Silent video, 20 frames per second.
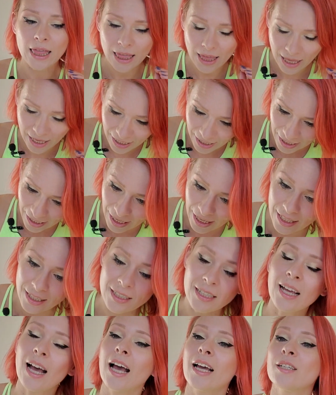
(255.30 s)

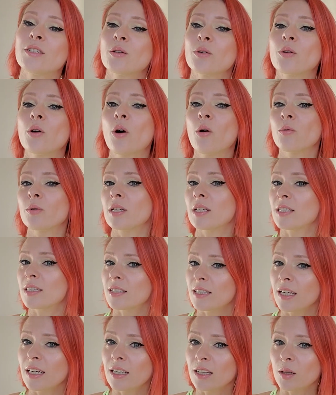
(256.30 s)
Again, I don't own a
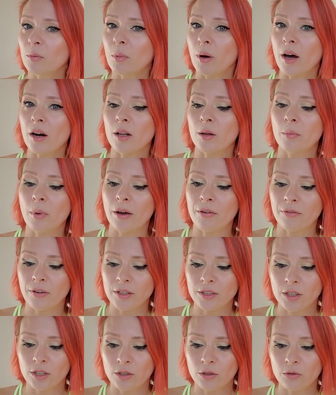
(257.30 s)
single bottle by
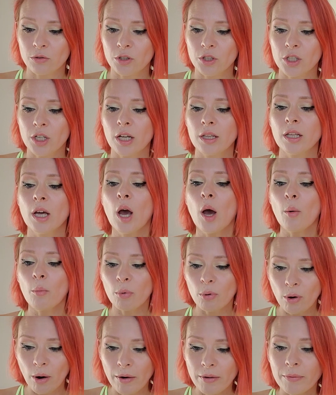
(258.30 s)
Francis Kurkdjian,
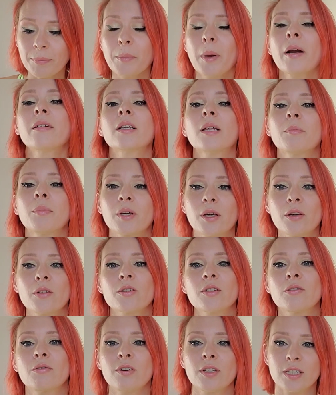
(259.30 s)
primarily
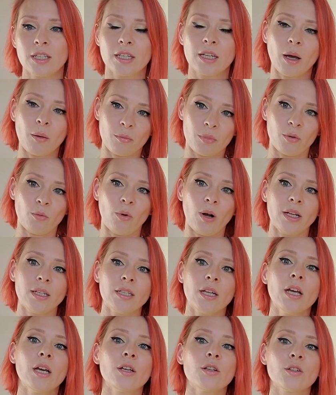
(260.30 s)
because there is a
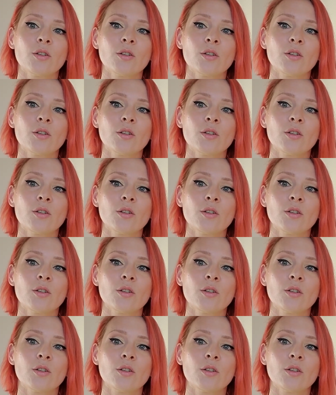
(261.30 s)
#1.